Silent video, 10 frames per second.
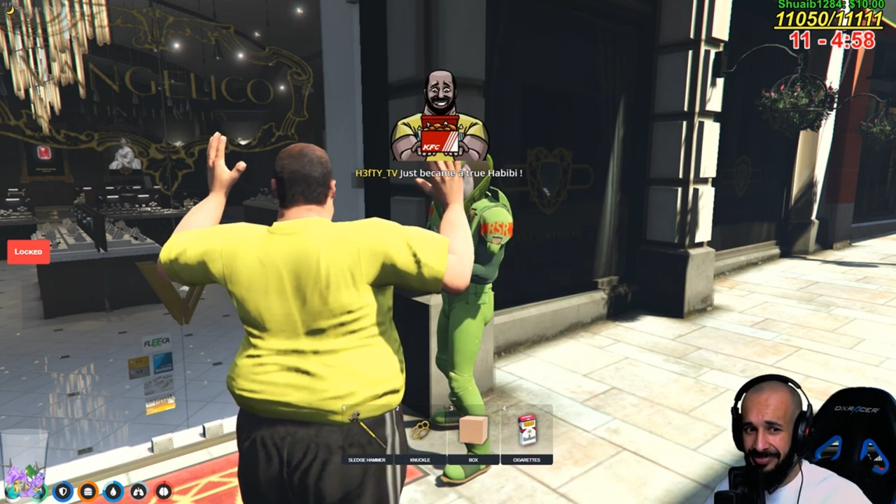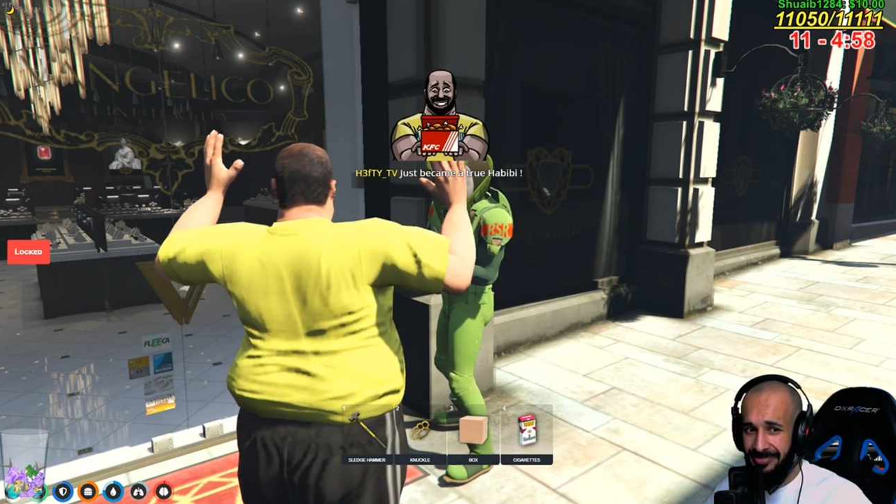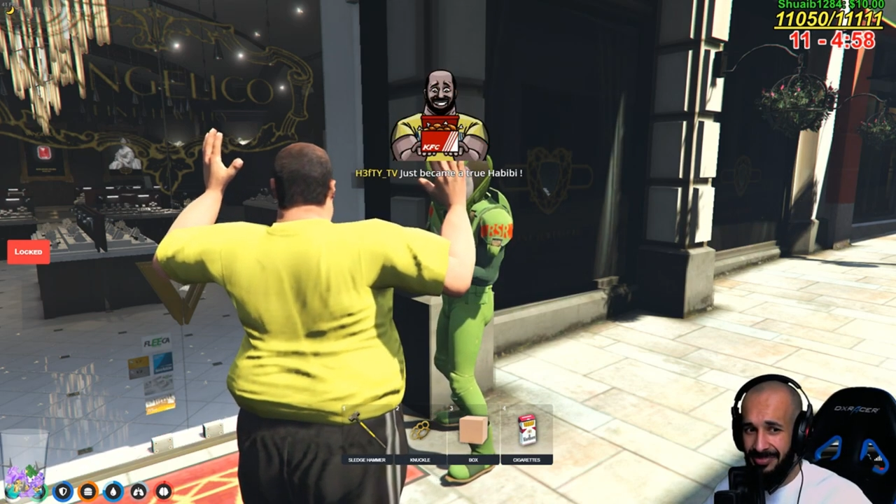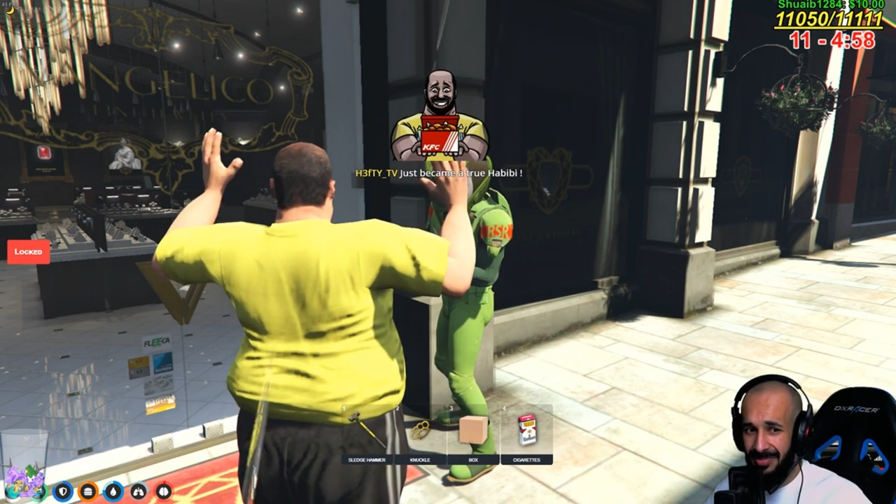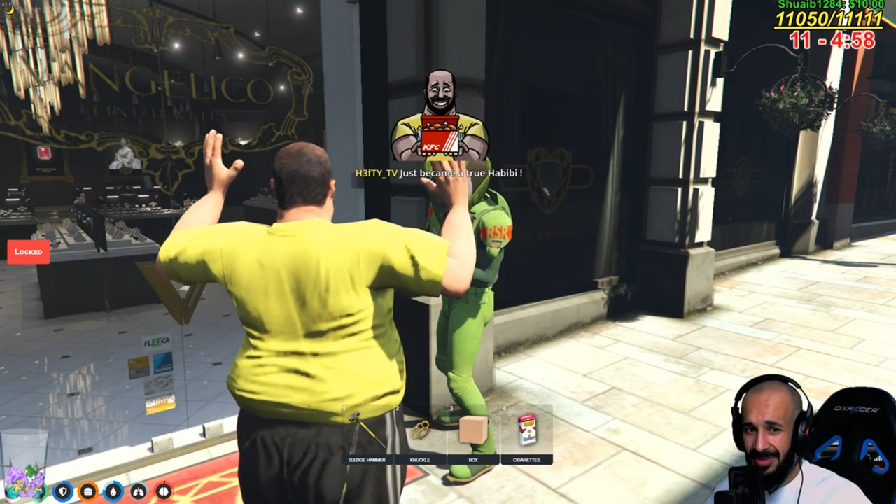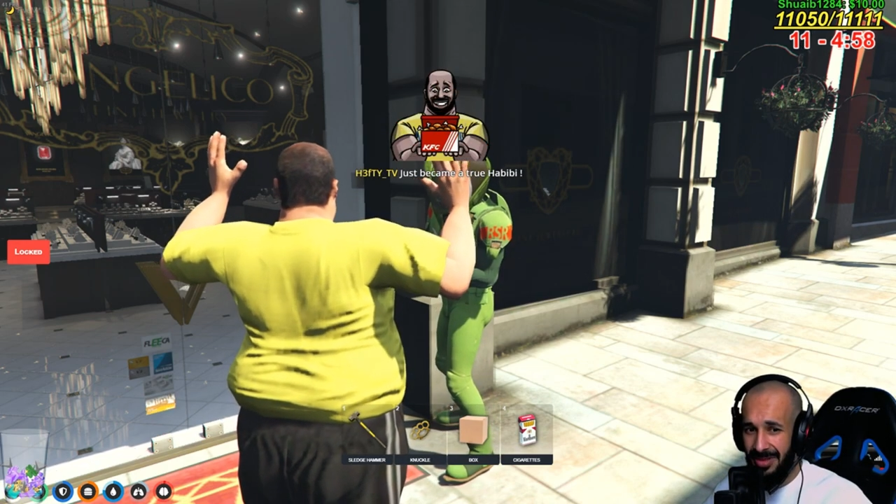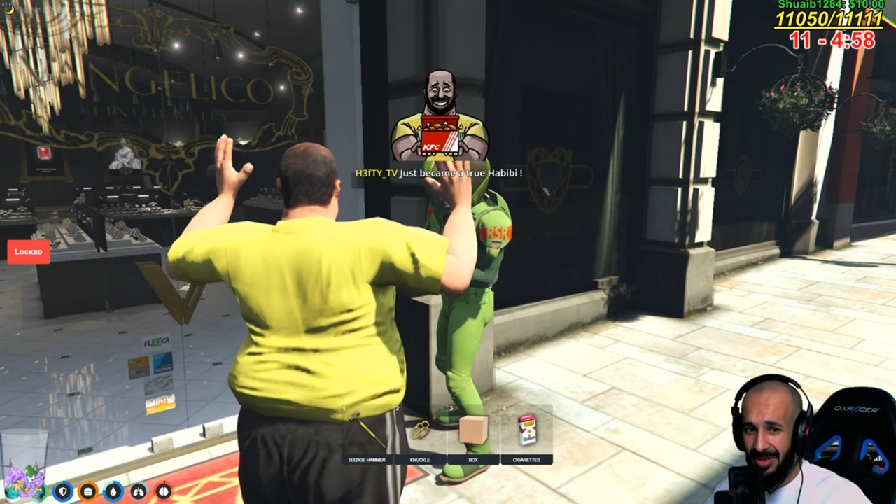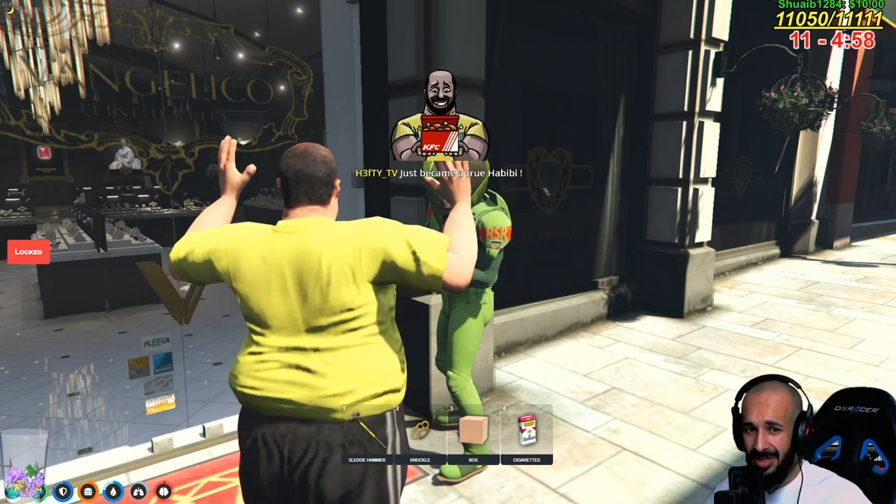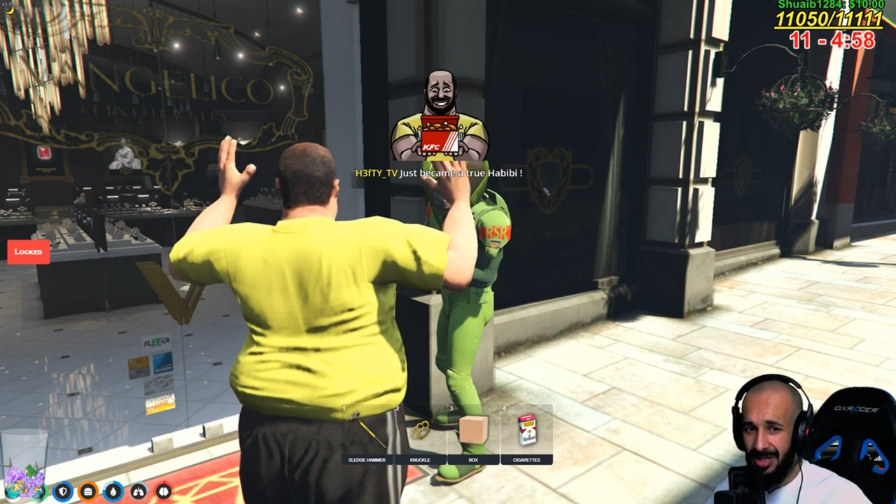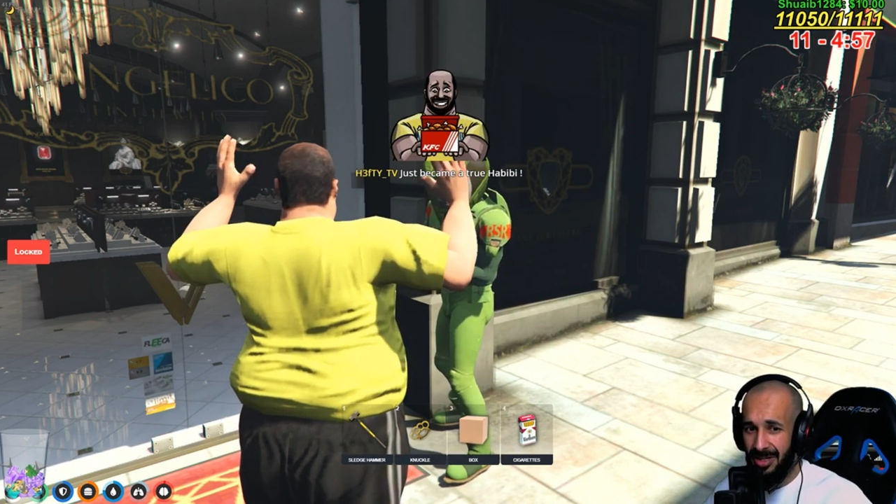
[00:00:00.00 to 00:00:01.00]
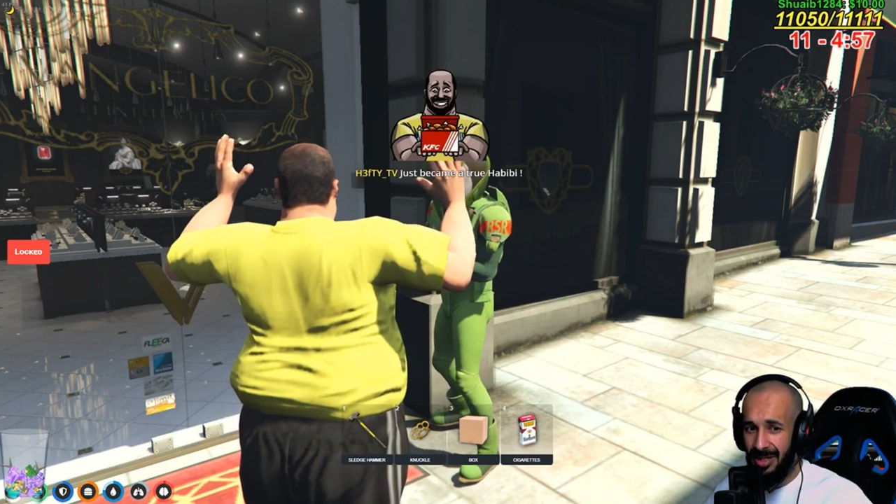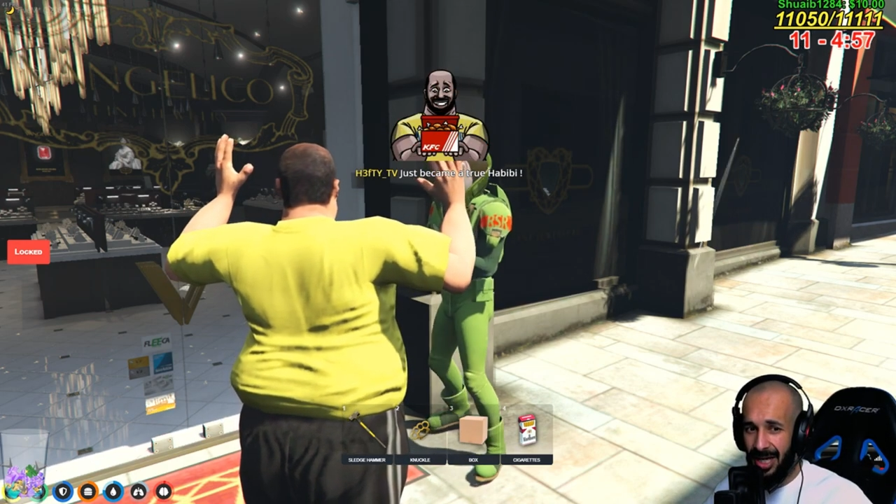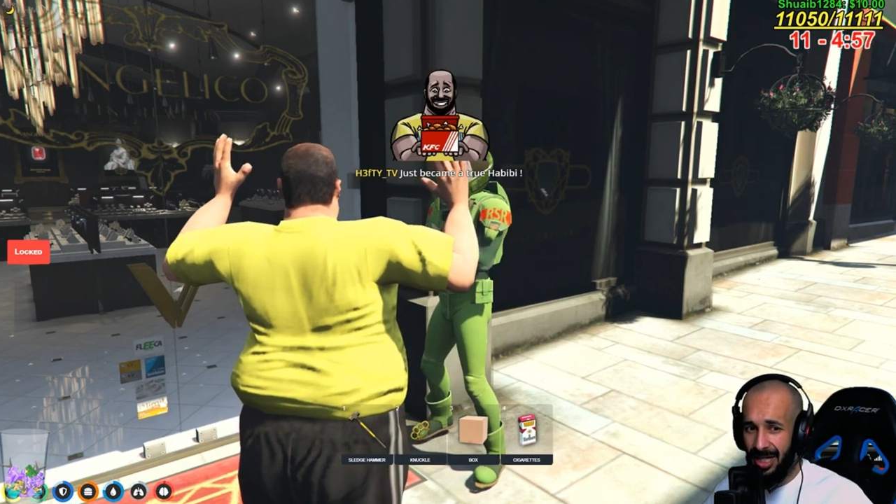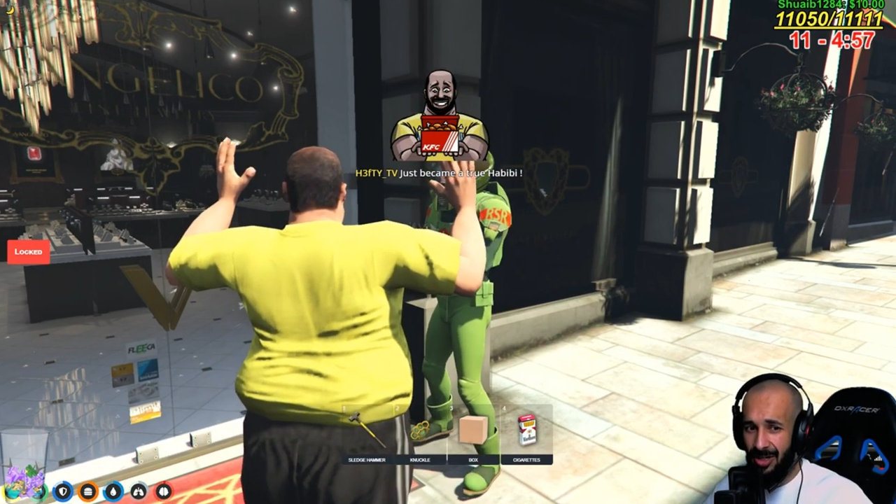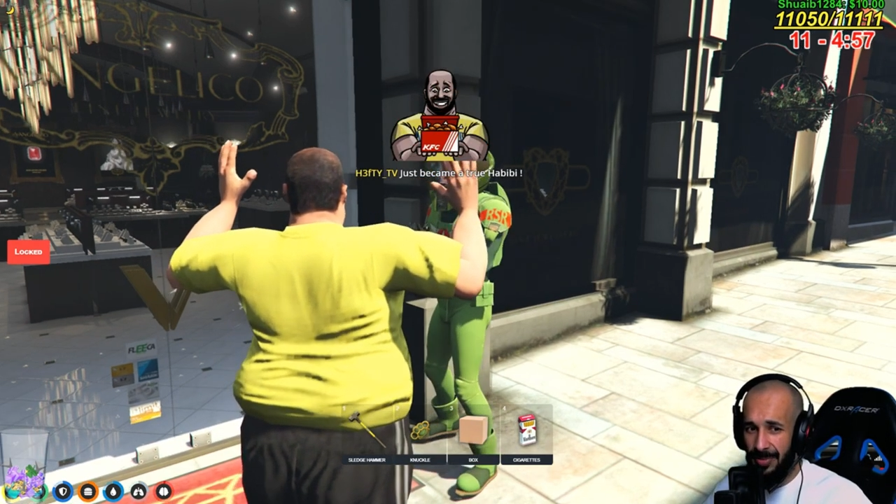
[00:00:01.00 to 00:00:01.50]
Yes, Bojack.
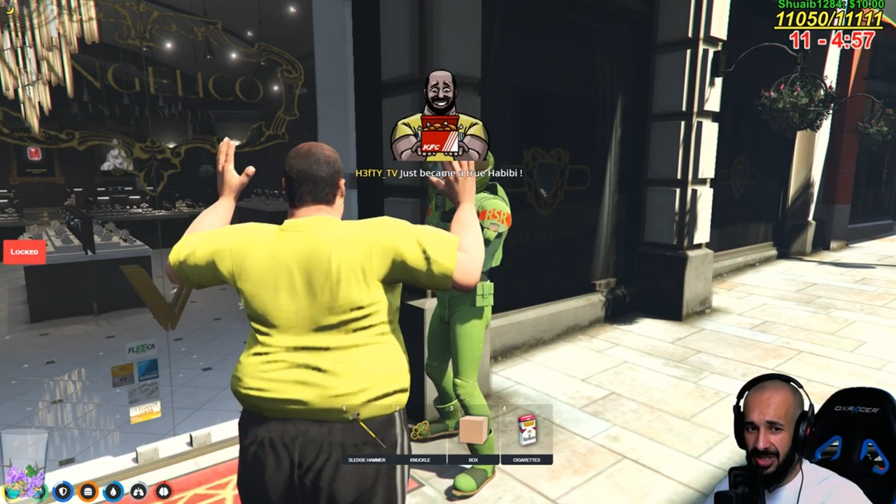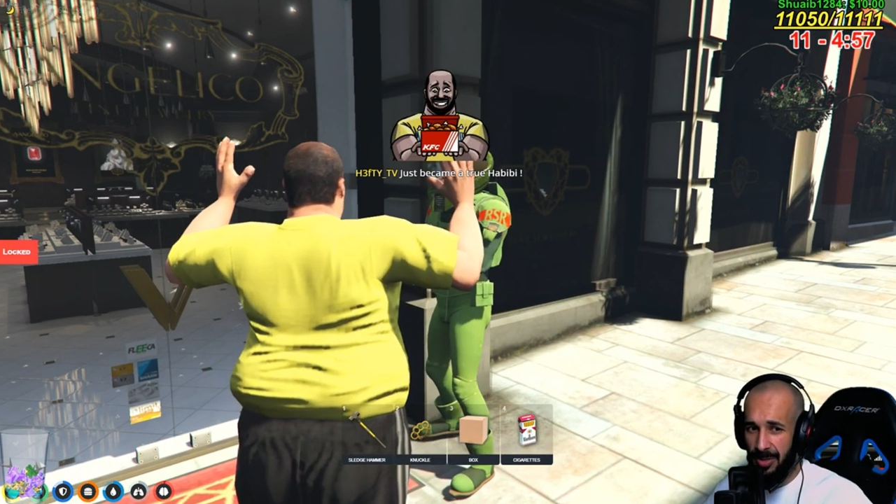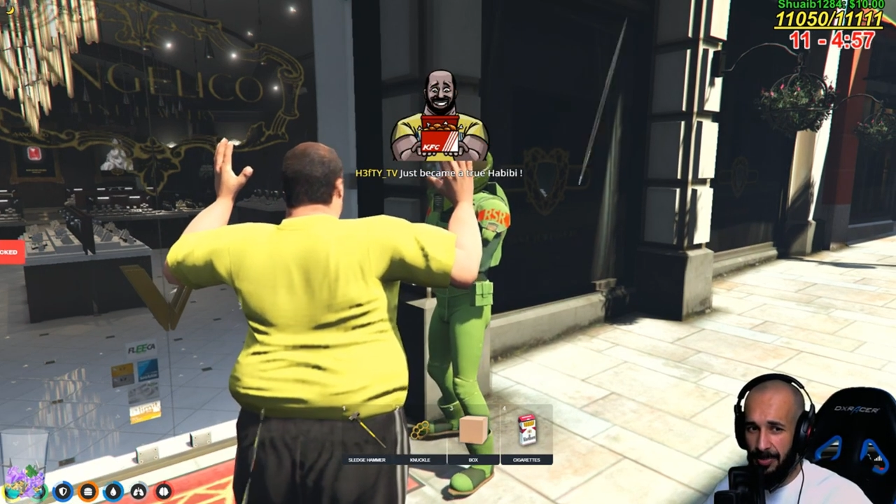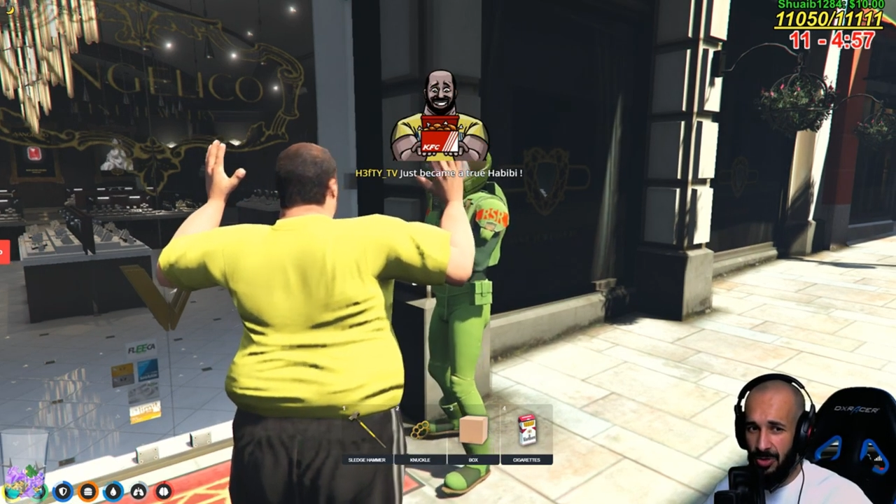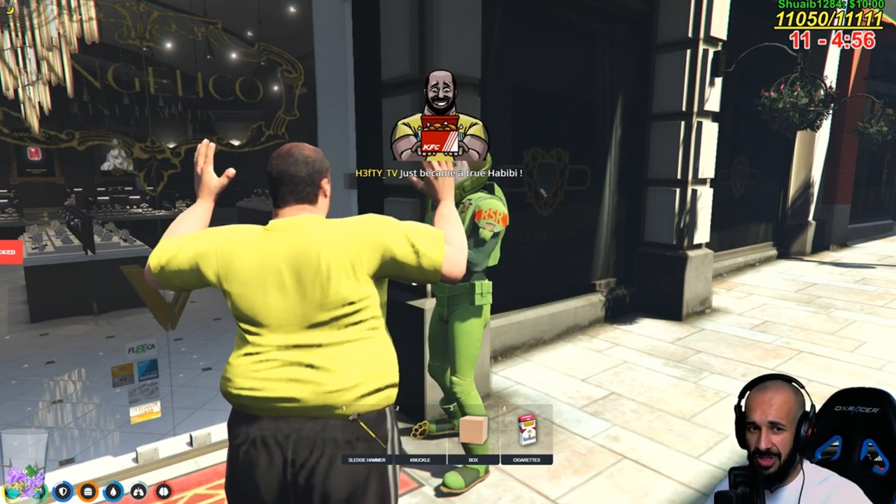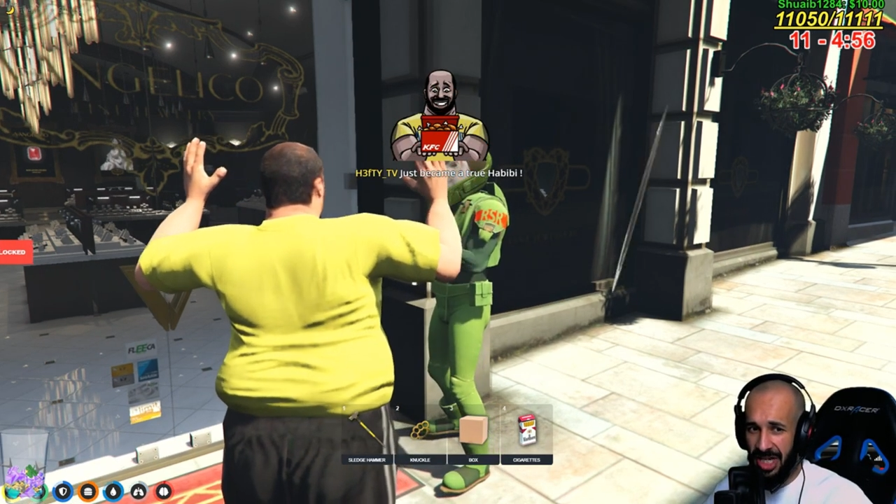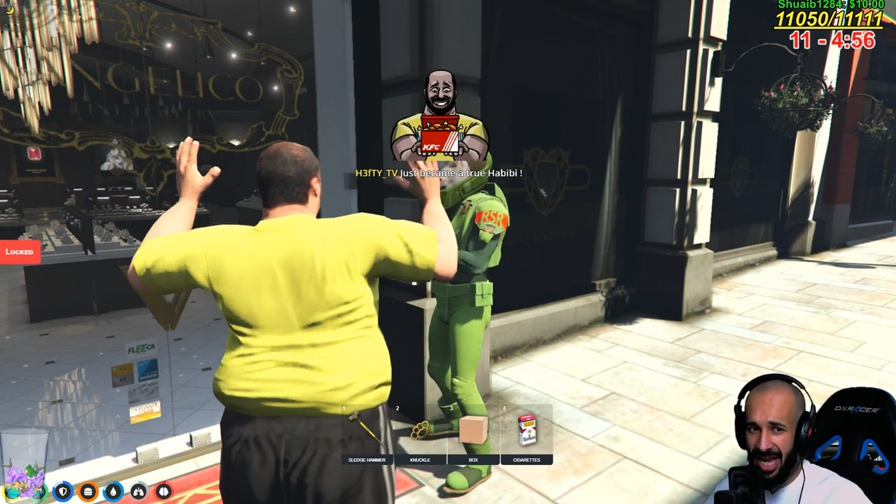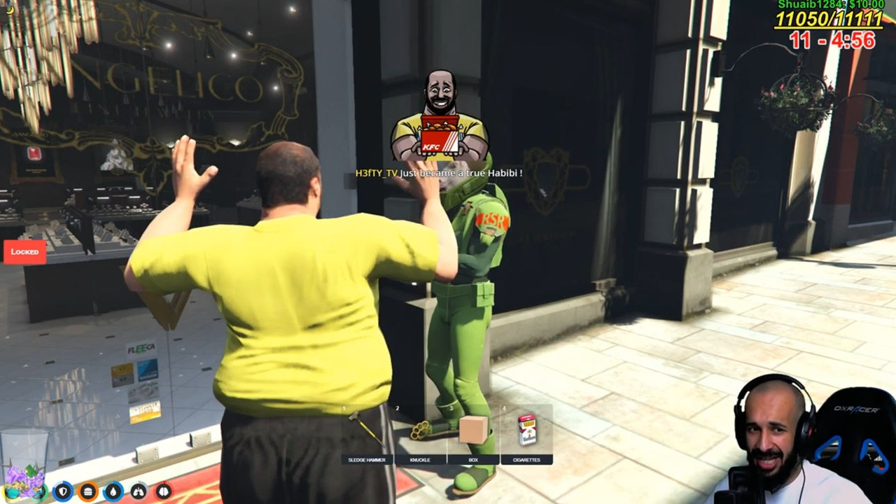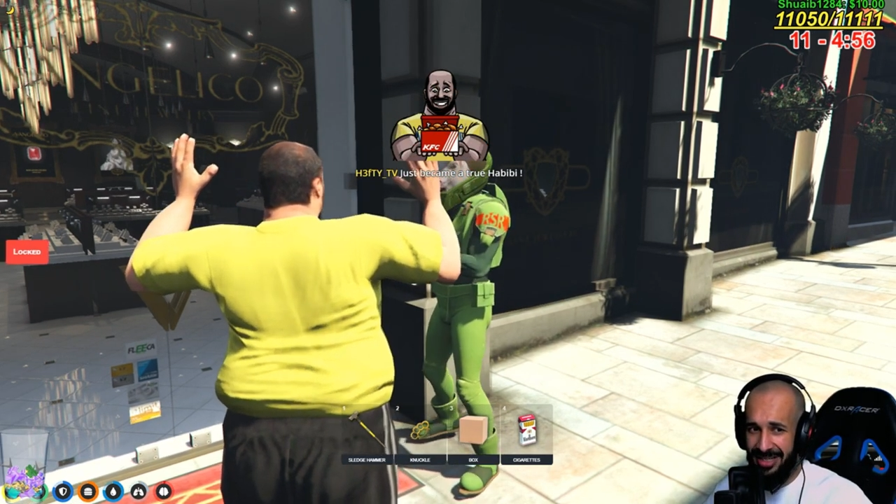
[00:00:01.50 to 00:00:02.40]
Hello, Mr. Bojack.